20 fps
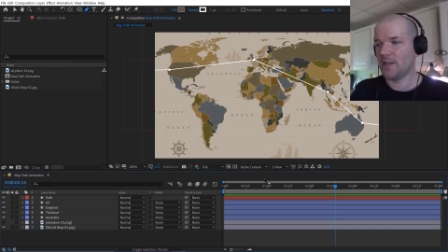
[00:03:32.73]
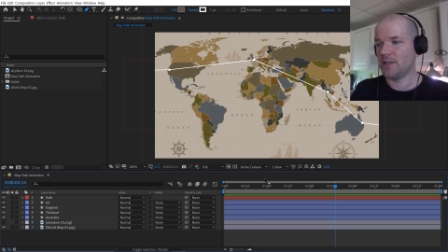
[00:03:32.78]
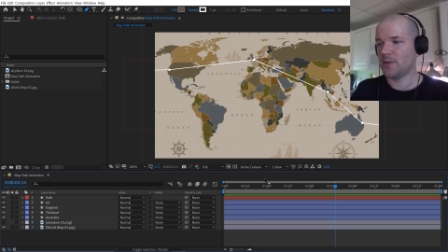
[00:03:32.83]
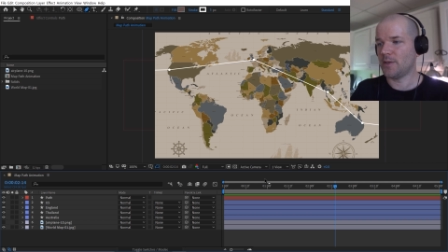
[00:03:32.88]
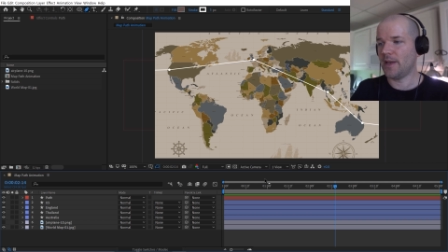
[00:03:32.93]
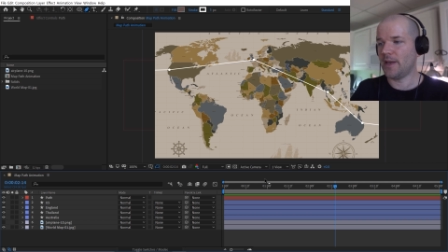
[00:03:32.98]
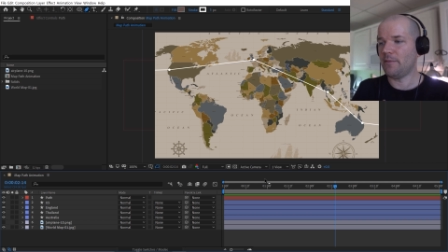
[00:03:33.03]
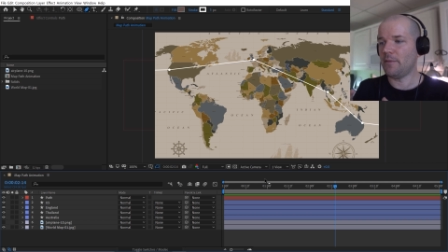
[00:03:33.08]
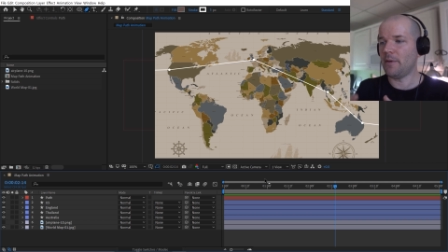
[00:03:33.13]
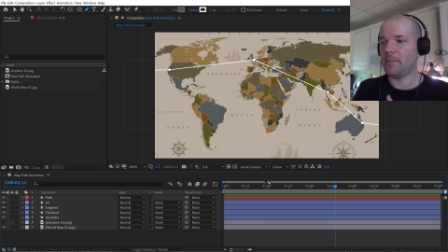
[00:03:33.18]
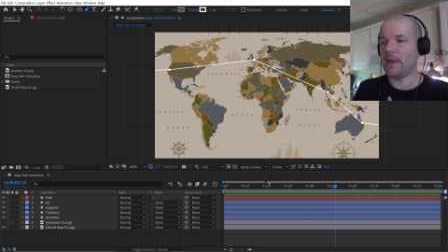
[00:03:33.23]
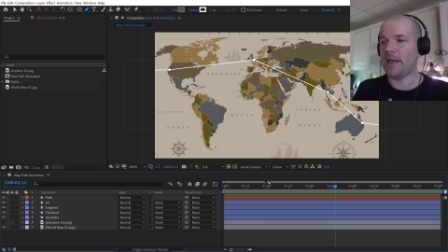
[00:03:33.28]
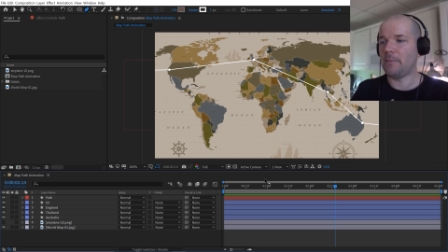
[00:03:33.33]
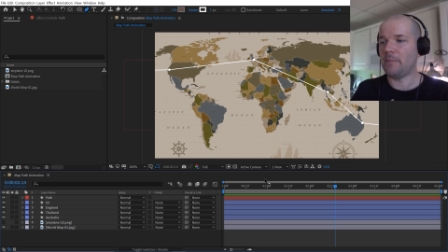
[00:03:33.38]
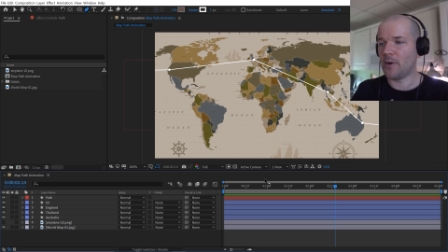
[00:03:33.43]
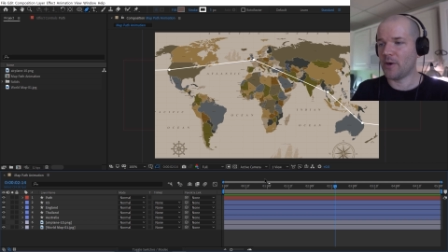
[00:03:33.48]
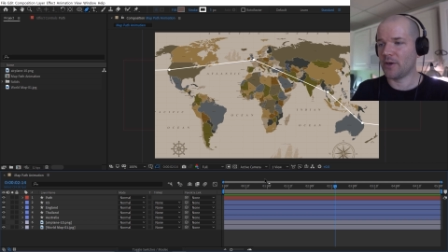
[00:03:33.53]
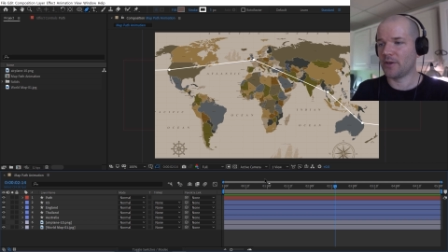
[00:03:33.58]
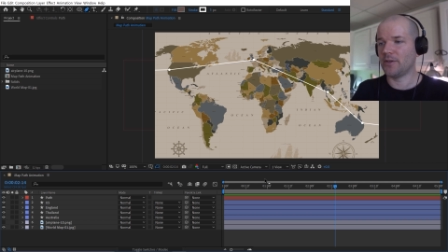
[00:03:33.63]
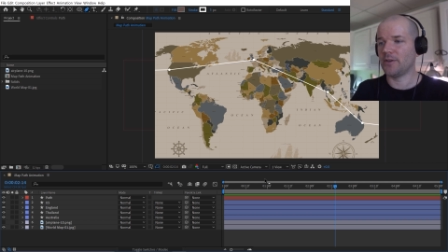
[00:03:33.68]
So I have my map
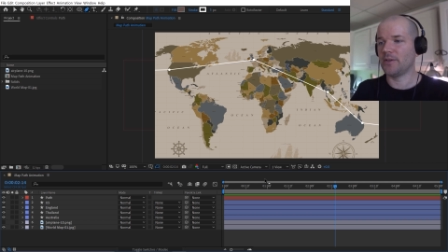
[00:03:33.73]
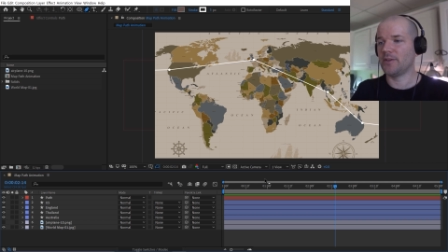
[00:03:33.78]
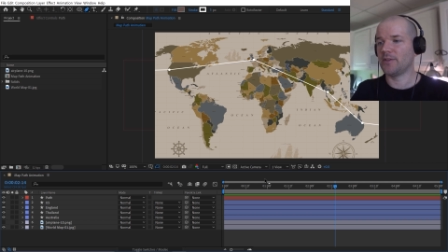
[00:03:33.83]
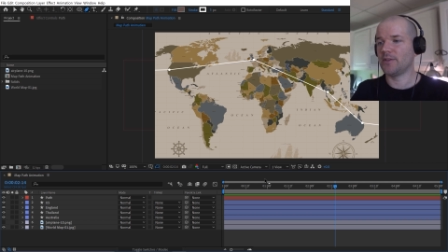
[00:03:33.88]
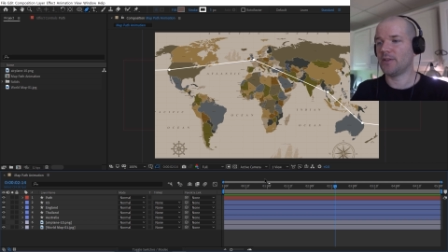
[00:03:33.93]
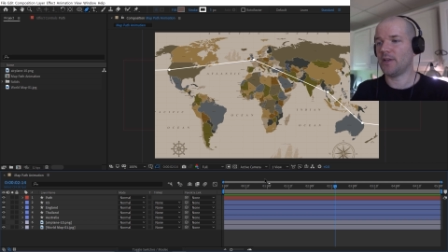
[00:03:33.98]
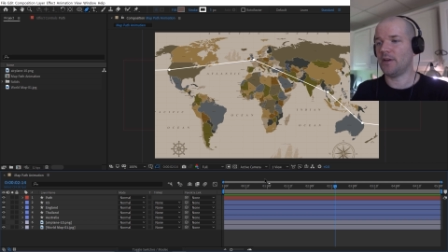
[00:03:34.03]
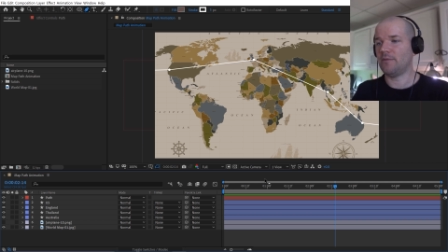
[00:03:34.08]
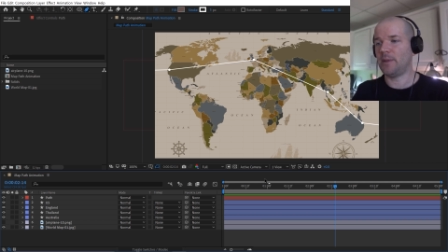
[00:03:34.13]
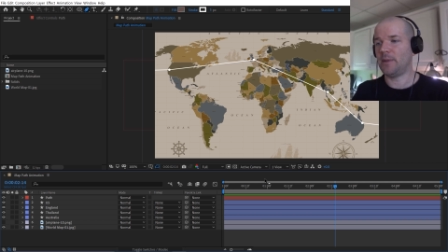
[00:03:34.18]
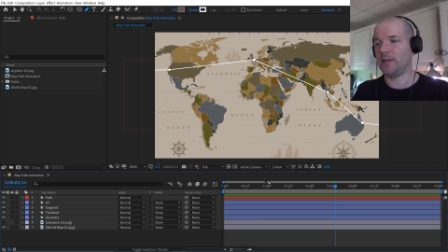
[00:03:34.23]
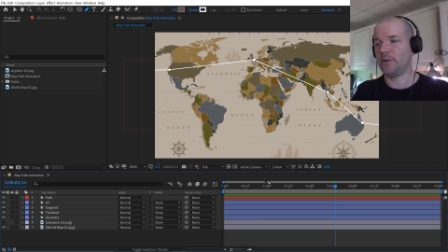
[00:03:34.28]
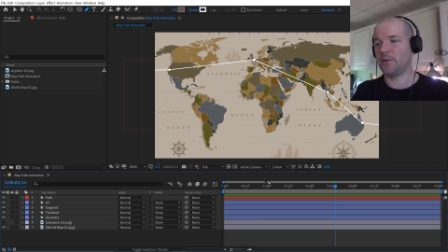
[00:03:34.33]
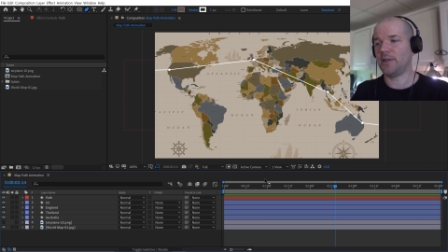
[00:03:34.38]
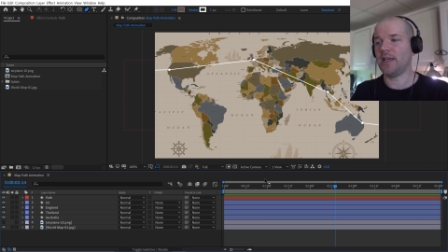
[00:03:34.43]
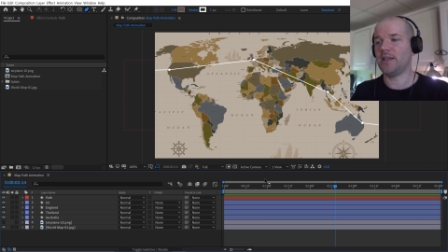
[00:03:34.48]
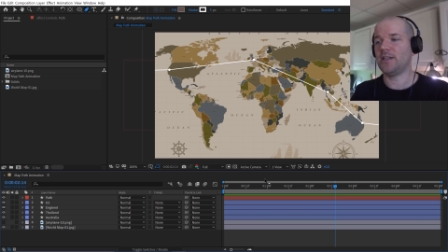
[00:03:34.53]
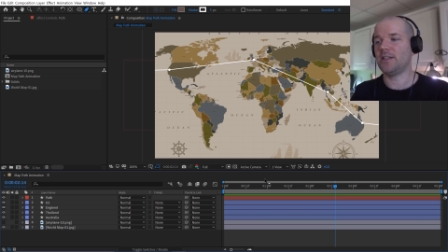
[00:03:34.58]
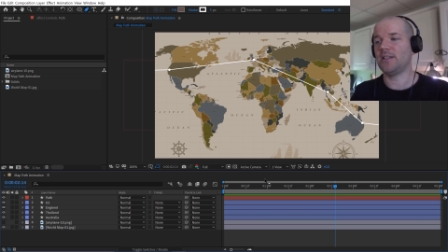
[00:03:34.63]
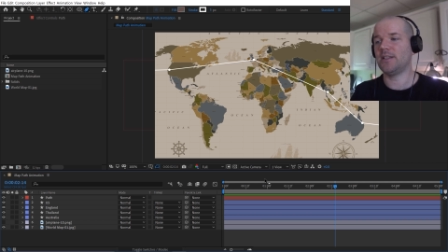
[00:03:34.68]
markers of my
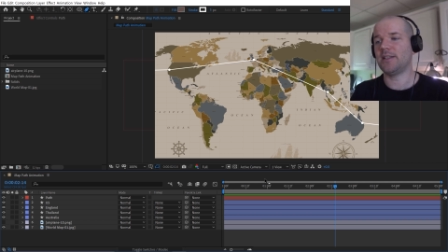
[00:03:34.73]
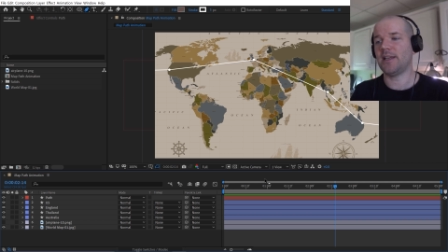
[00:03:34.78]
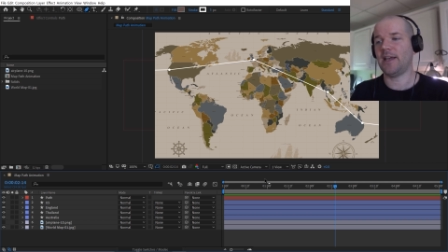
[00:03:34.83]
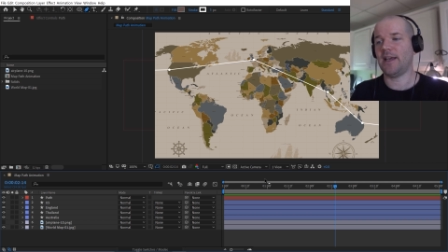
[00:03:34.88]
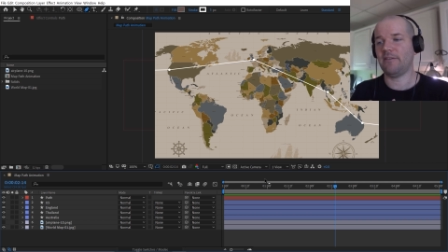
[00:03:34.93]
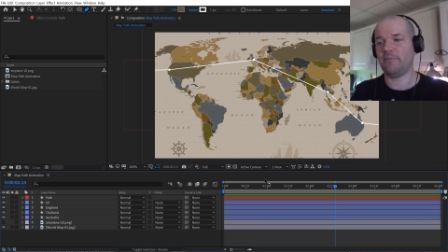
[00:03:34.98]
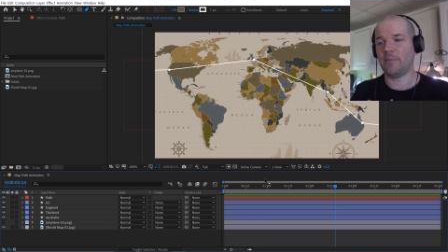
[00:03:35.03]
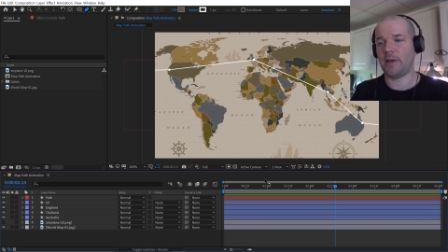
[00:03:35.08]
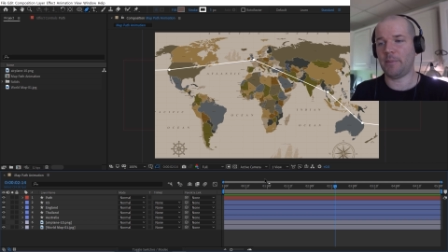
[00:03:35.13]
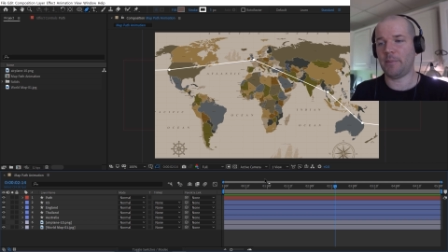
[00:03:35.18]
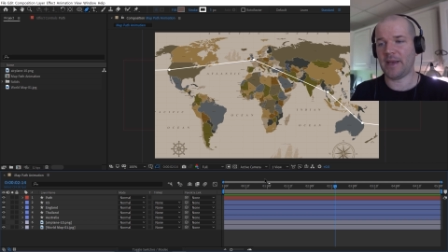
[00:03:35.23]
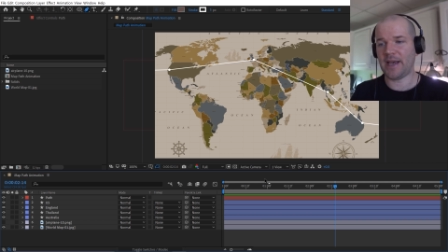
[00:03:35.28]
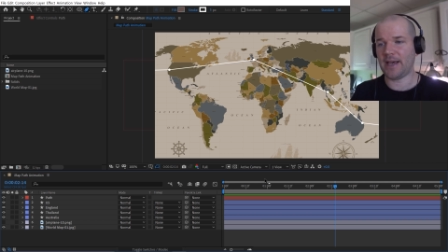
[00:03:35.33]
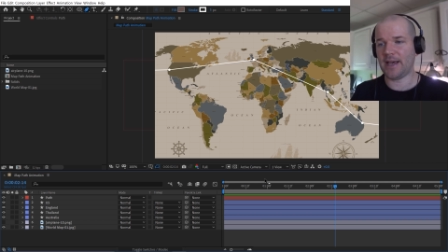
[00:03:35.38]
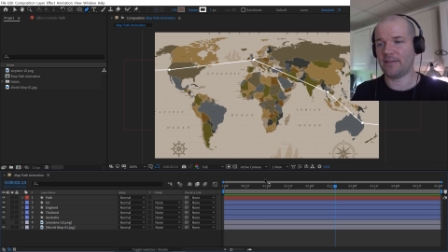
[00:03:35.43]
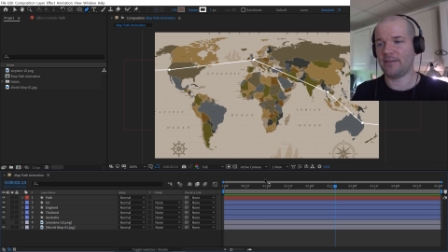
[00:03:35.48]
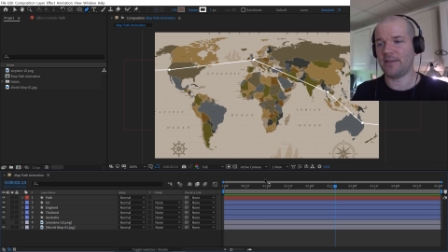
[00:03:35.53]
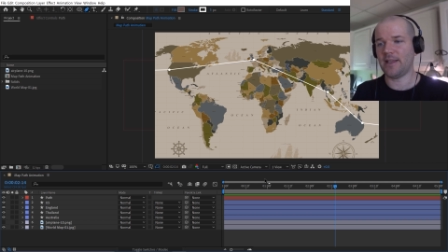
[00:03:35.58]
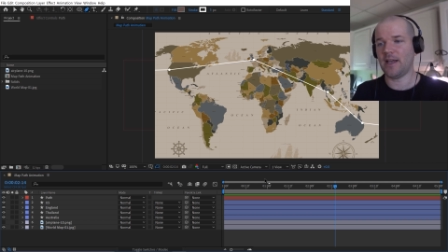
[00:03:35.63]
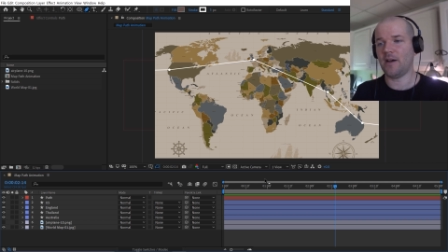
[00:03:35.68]
locations, I have my
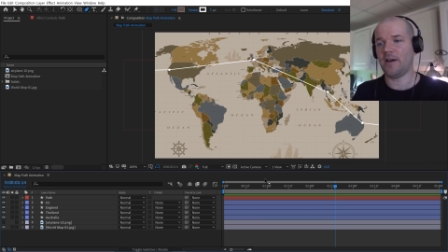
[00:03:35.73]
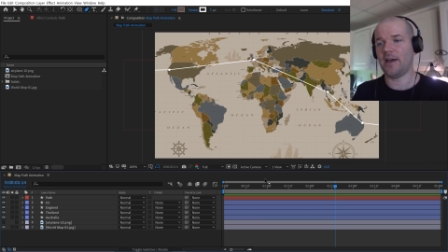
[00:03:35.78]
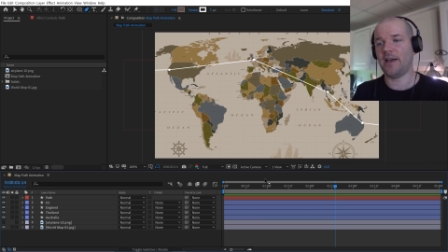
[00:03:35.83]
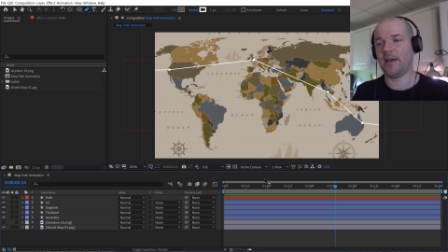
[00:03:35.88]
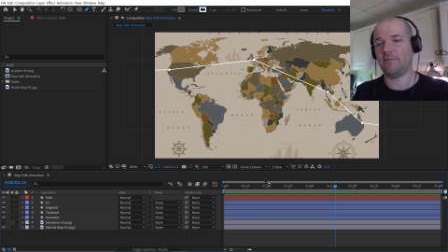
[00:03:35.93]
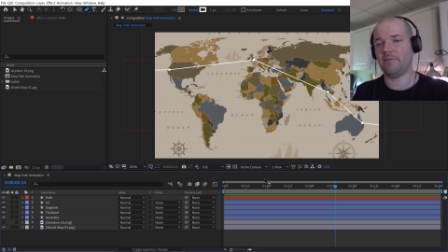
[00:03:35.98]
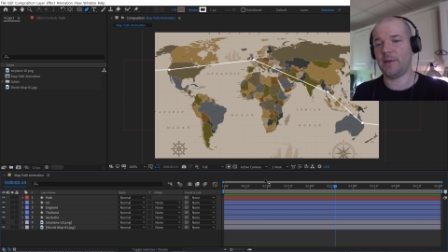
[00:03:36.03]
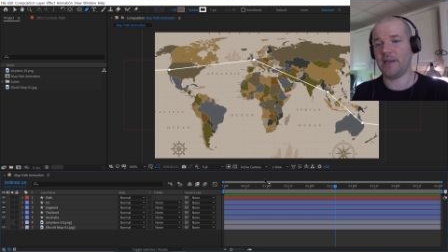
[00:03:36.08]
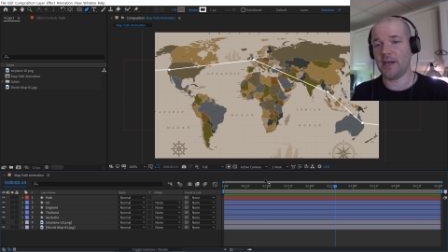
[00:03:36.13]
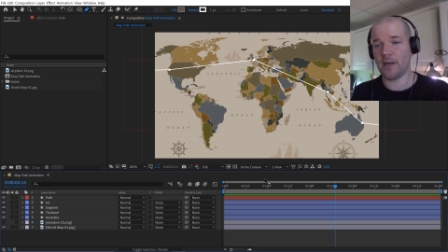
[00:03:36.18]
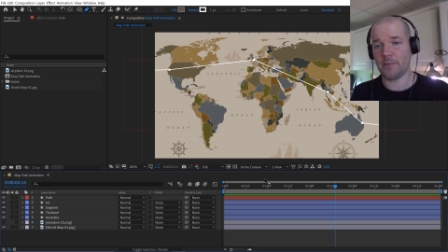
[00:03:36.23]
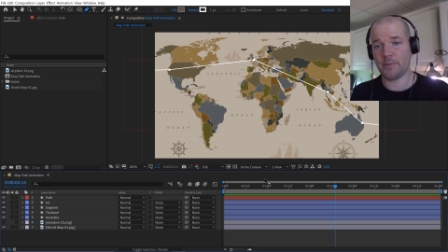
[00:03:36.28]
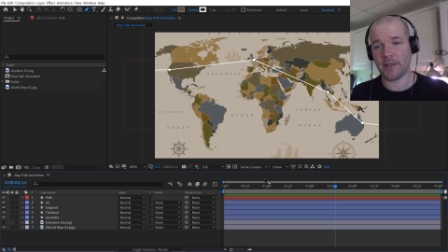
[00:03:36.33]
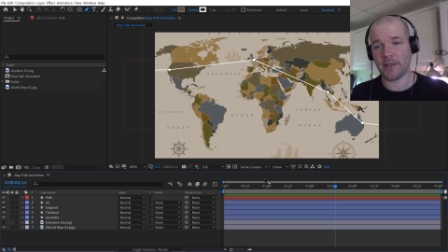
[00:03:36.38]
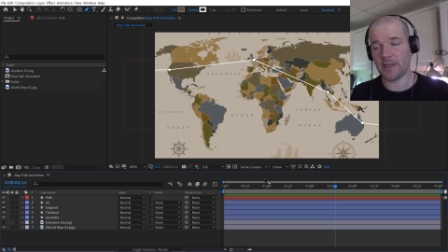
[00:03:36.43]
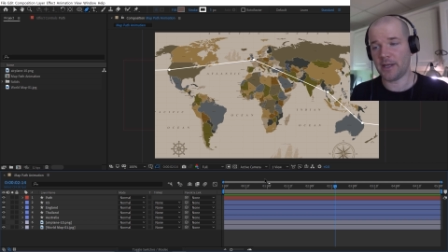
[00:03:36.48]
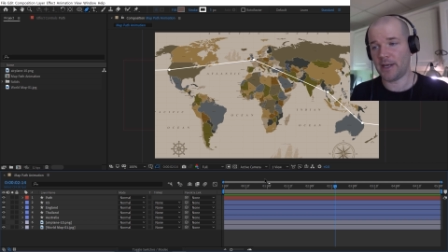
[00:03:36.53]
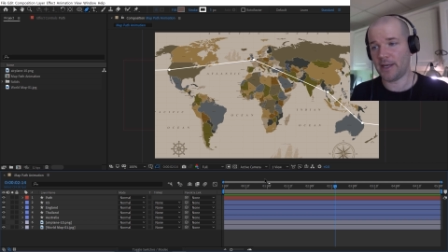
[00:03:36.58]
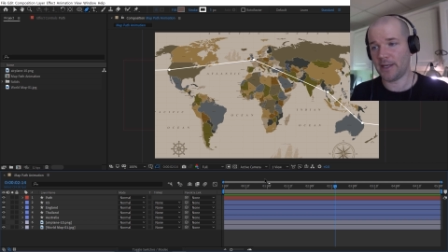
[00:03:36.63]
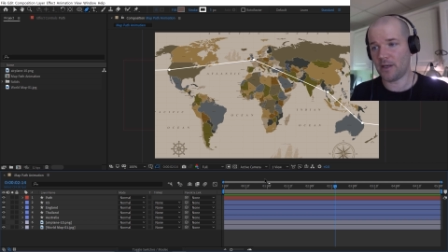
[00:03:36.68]
path now, I have my
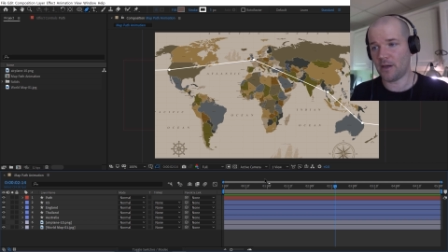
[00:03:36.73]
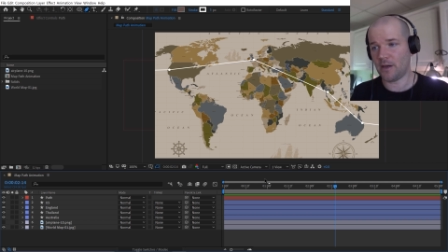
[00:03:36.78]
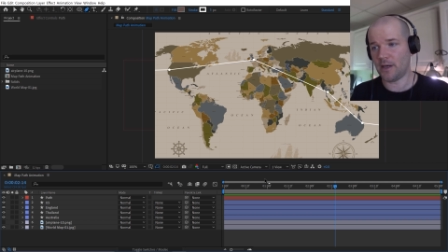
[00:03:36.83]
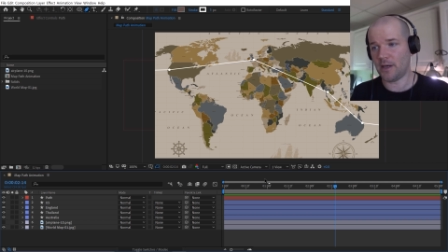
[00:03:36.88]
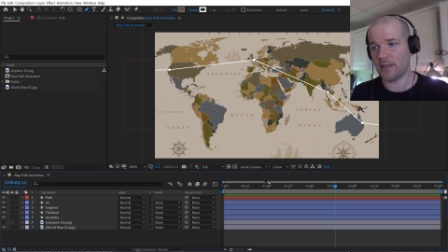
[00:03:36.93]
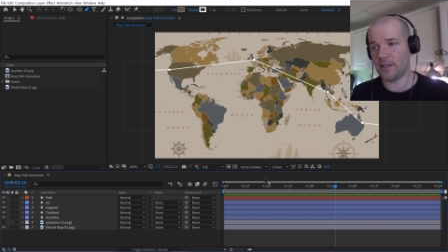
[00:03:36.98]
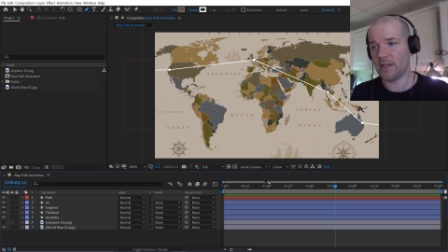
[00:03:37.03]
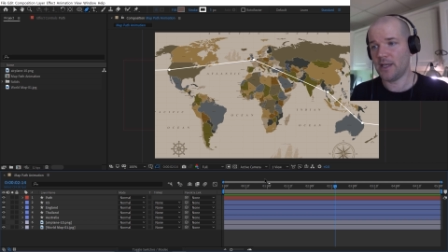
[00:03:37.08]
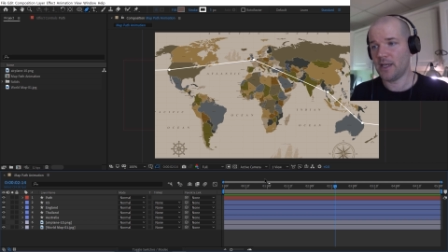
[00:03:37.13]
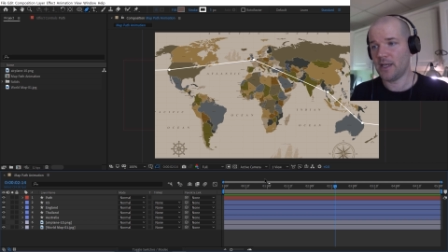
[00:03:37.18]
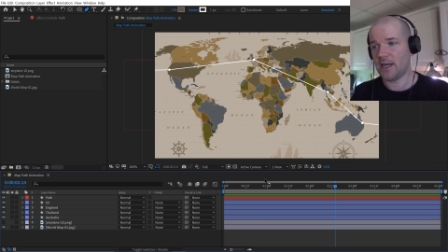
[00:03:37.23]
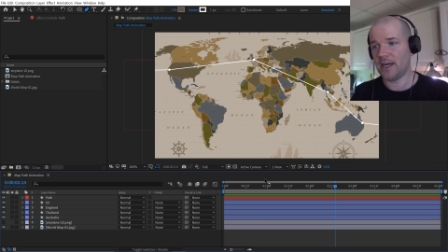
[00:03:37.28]
airplane icon.